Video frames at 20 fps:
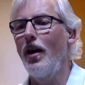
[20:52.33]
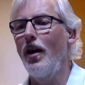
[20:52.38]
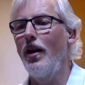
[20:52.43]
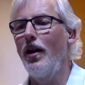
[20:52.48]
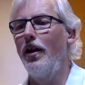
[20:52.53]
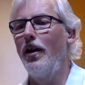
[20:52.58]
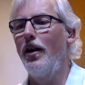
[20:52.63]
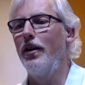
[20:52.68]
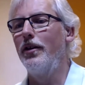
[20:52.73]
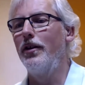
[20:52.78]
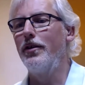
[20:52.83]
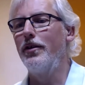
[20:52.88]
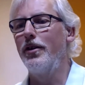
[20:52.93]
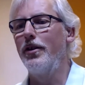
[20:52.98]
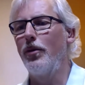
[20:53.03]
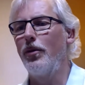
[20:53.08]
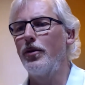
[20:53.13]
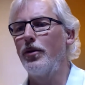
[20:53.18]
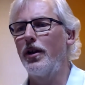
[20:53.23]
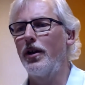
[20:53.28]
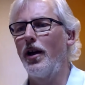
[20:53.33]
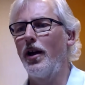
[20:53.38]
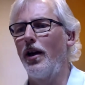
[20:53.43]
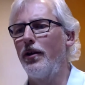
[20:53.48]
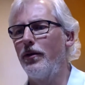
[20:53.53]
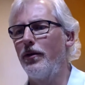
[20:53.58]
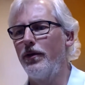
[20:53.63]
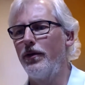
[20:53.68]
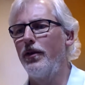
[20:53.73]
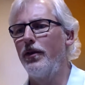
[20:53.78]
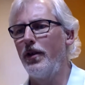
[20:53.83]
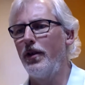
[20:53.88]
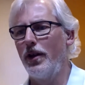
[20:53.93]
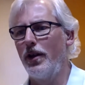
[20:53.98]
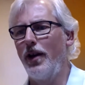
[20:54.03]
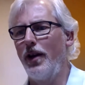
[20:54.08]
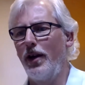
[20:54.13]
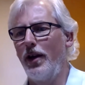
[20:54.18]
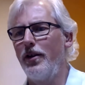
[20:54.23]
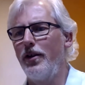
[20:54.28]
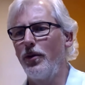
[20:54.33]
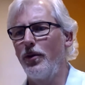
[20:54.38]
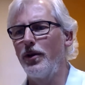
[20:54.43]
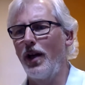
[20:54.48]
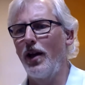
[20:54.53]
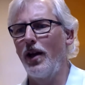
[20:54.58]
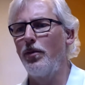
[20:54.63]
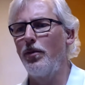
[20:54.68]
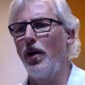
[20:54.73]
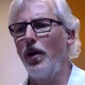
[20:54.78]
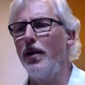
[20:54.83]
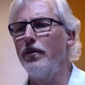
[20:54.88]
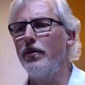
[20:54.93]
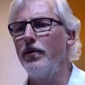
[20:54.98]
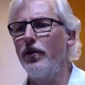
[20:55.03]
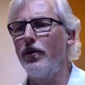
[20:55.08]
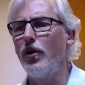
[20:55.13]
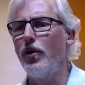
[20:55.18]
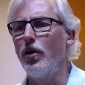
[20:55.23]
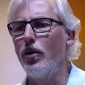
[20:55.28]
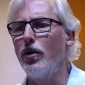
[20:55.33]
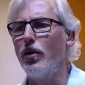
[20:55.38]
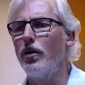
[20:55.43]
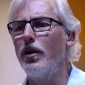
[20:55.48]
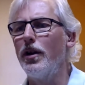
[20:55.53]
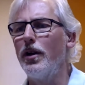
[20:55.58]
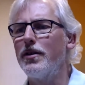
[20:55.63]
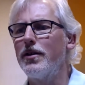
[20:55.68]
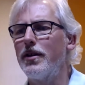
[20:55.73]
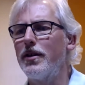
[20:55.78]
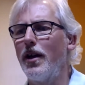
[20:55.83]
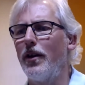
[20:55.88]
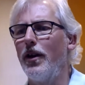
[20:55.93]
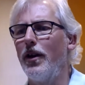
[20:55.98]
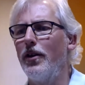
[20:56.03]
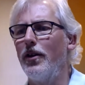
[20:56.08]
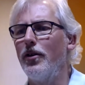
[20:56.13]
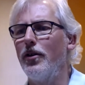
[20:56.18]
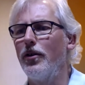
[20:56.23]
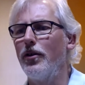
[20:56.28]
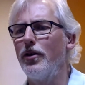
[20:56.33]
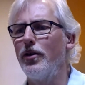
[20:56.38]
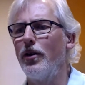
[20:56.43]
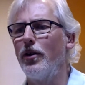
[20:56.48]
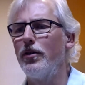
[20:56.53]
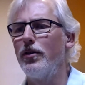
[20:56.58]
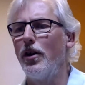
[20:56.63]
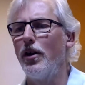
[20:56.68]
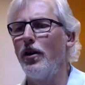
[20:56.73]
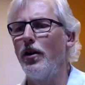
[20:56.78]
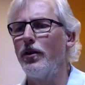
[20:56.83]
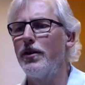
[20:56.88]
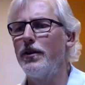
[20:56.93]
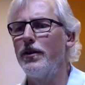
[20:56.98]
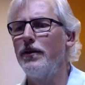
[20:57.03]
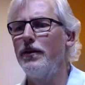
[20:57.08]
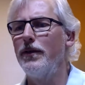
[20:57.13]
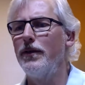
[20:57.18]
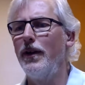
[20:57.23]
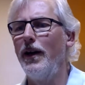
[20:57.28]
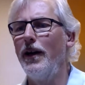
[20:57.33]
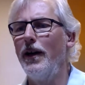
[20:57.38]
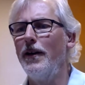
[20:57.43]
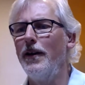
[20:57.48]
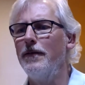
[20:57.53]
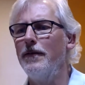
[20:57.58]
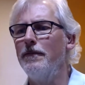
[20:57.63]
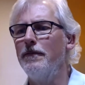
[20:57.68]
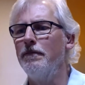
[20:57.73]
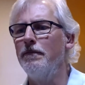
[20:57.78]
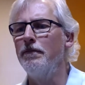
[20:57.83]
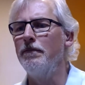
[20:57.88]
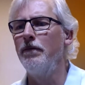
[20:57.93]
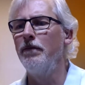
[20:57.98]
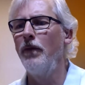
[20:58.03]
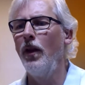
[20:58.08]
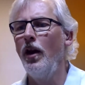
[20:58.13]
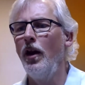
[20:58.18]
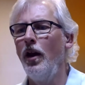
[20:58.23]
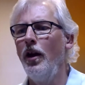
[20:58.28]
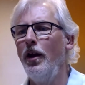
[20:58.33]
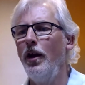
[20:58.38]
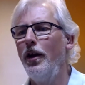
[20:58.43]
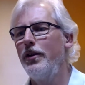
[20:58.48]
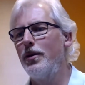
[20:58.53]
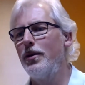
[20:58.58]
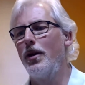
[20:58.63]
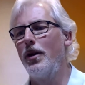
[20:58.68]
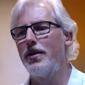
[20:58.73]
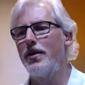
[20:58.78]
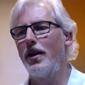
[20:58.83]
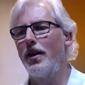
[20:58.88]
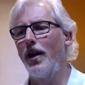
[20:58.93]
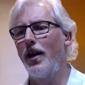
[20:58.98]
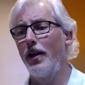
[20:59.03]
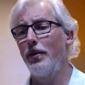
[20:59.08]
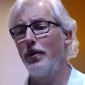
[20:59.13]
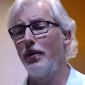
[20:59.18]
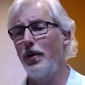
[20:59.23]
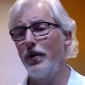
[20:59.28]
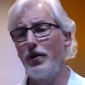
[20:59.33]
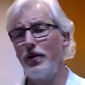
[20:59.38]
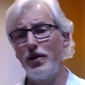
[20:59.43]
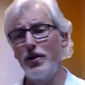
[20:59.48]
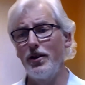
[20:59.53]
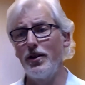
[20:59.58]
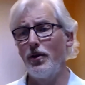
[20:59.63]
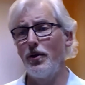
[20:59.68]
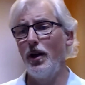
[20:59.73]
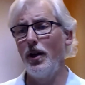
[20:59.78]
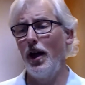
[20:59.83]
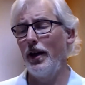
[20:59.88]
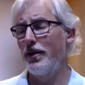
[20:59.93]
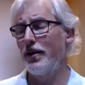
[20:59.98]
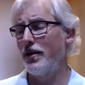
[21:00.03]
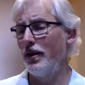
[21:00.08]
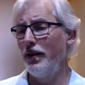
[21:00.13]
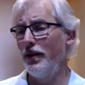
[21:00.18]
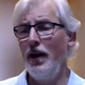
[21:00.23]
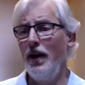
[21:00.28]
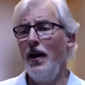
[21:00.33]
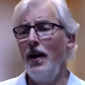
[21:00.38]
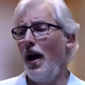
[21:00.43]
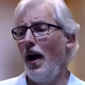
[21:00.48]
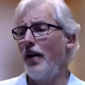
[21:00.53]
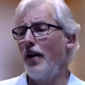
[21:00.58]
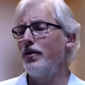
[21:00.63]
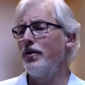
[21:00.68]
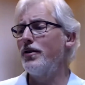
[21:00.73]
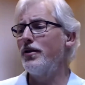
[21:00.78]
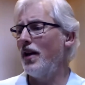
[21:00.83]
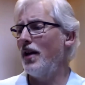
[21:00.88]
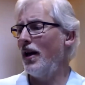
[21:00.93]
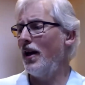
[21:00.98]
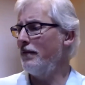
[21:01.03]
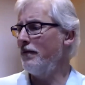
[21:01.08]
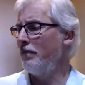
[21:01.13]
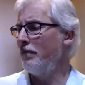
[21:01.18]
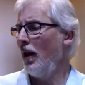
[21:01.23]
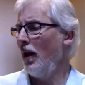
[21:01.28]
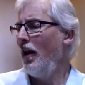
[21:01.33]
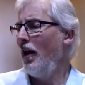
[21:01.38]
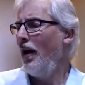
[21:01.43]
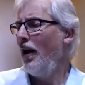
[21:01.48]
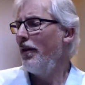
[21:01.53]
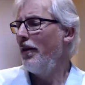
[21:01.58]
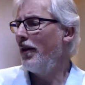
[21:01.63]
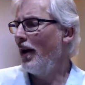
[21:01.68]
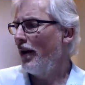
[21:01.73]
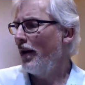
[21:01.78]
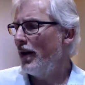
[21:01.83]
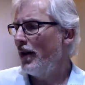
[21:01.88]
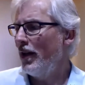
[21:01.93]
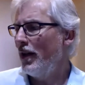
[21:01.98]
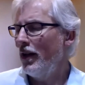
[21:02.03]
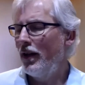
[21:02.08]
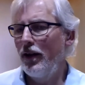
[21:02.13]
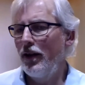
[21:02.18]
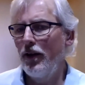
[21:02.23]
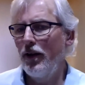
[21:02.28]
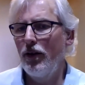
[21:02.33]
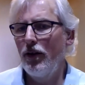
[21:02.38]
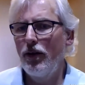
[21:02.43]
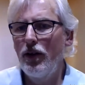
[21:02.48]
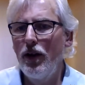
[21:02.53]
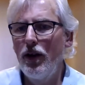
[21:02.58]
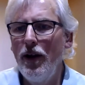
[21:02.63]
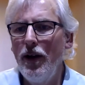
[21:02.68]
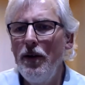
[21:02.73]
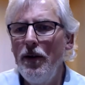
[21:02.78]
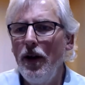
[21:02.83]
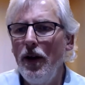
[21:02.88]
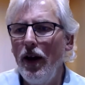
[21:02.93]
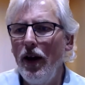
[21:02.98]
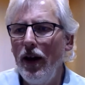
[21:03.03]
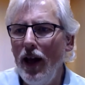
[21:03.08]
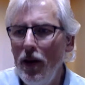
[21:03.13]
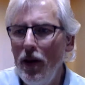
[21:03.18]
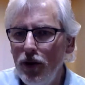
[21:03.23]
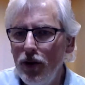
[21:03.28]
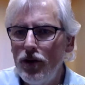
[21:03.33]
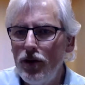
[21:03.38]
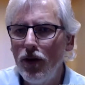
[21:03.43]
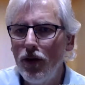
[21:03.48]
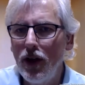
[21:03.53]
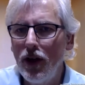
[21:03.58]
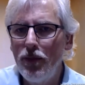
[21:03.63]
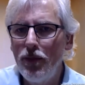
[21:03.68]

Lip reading: and you don't want to kind of, that you don't want to get the blame for. It's kind of a dot, dot, dot. So I was saying I had a bit of a chance to relax. And I should say that I think imagery,